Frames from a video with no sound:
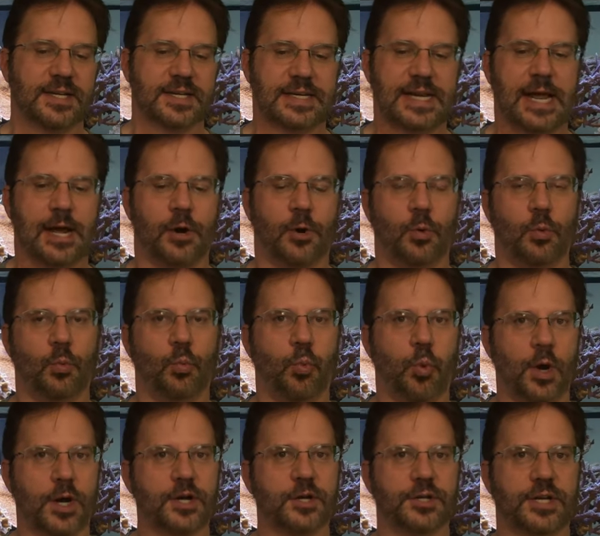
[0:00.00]
Now,
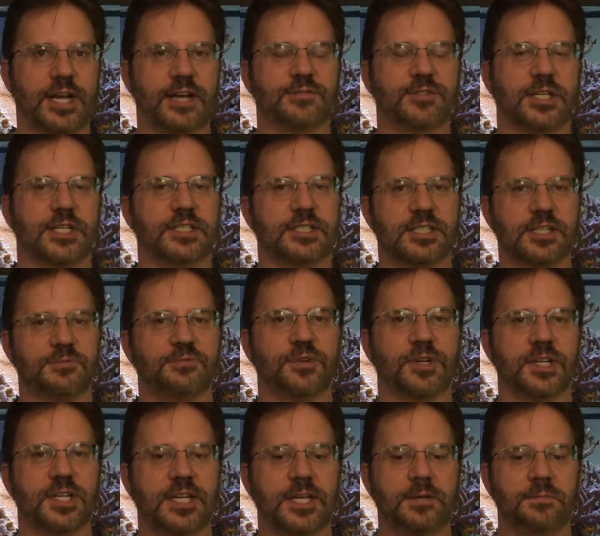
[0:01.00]
what could I have done
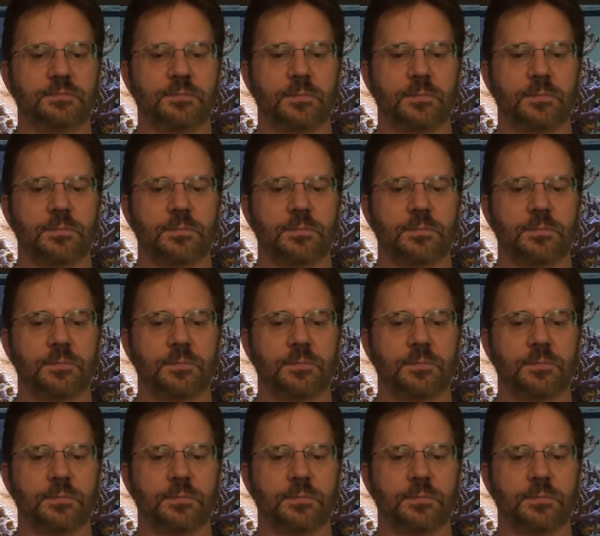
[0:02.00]
differently?